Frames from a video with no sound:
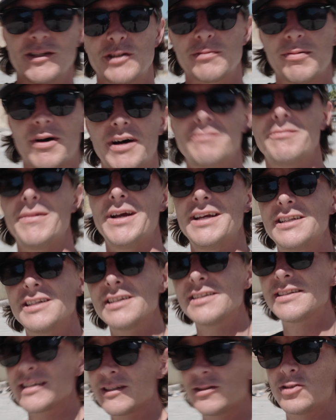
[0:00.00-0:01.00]
So spot
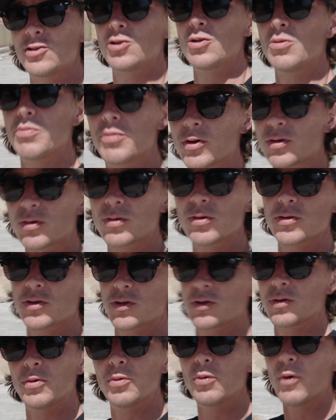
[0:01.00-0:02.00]
maintenance is super
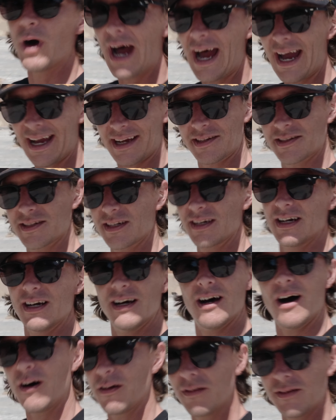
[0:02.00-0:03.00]
crucial. Wax,
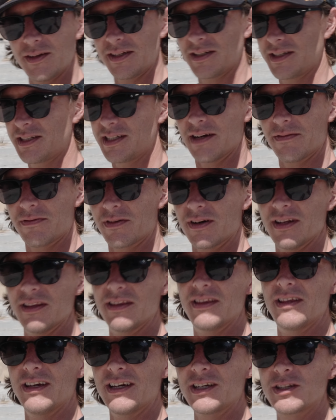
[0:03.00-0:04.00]
all these
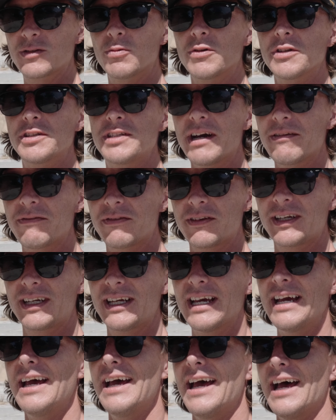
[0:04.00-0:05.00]
different things will
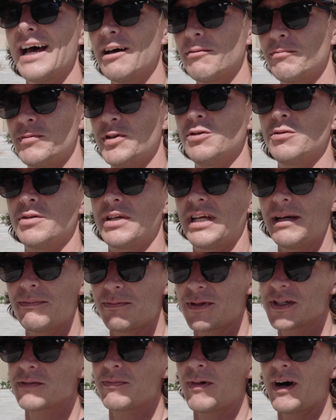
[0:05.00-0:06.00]
definitely help you
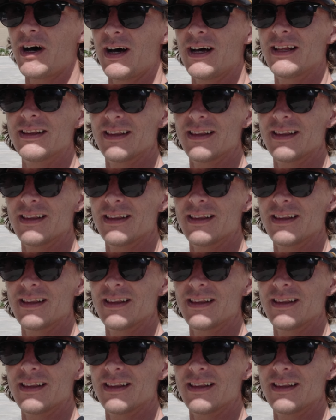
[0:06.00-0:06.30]
keep the spot